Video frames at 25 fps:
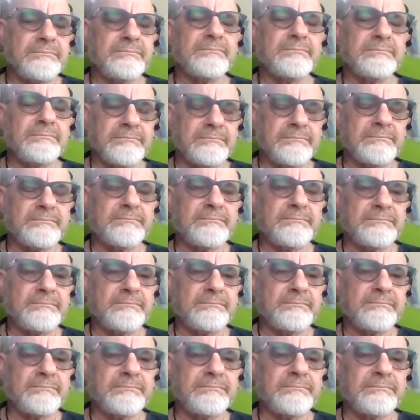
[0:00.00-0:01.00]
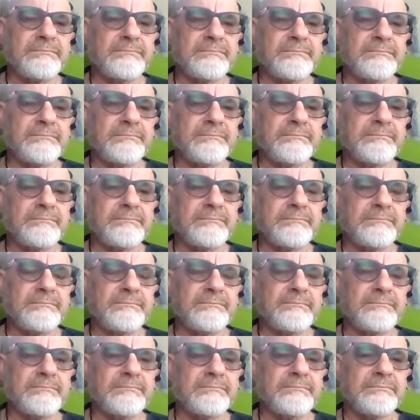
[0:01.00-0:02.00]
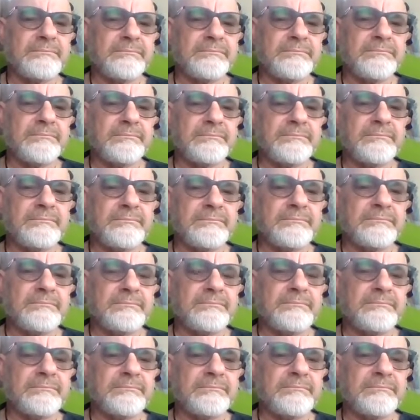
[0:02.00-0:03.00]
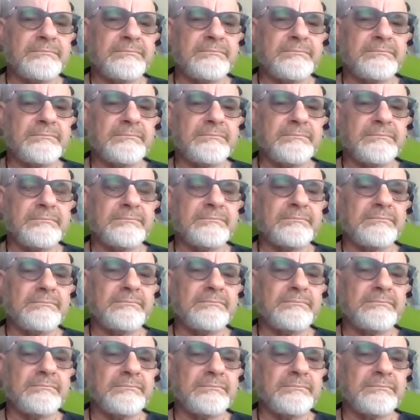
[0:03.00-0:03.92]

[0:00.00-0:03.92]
This person isn't speaking.